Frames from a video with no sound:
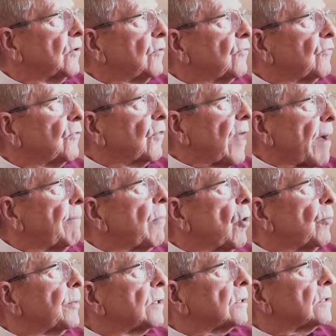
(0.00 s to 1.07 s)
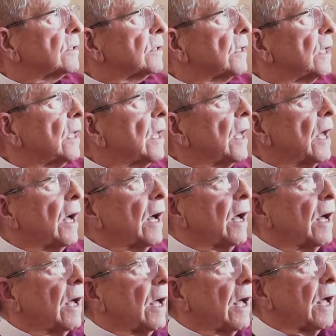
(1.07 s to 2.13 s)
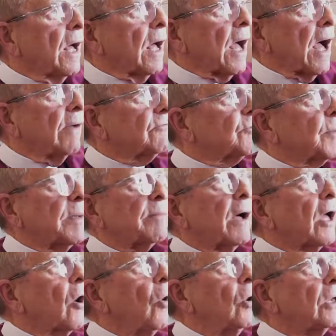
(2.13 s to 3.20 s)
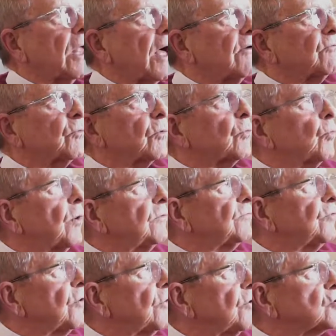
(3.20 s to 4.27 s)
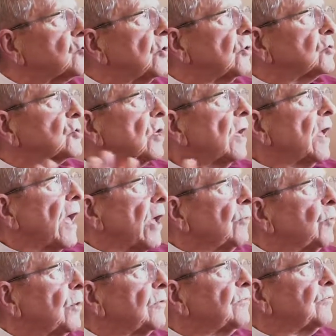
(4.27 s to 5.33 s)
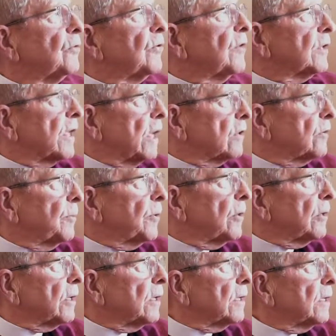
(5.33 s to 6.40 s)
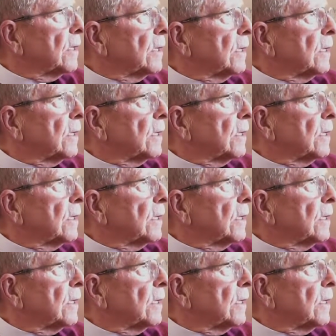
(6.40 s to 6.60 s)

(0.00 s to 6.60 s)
for that moment. Okay. Uh, I've spent my whole life with one foot in the church and one foot in the gay community.